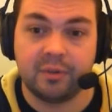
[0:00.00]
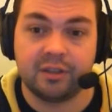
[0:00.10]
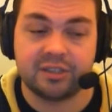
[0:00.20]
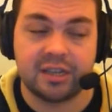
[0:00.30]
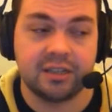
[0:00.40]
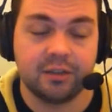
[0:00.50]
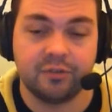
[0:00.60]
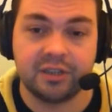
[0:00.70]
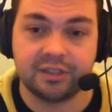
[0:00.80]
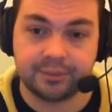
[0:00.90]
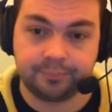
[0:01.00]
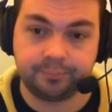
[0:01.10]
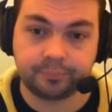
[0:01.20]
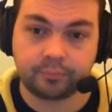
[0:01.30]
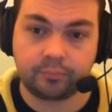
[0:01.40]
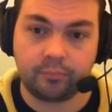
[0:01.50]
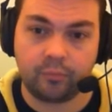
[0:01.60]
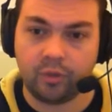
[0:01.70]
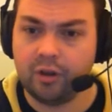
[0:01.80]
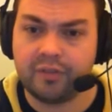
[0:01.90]
we had signed the Fries.
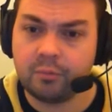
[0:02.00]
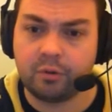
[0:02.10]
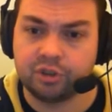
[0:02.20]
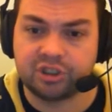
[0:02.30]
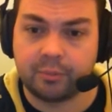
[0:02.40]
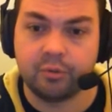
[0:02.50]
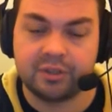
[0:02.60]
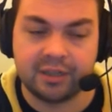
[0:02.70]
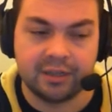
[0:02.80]
I think we were just about to.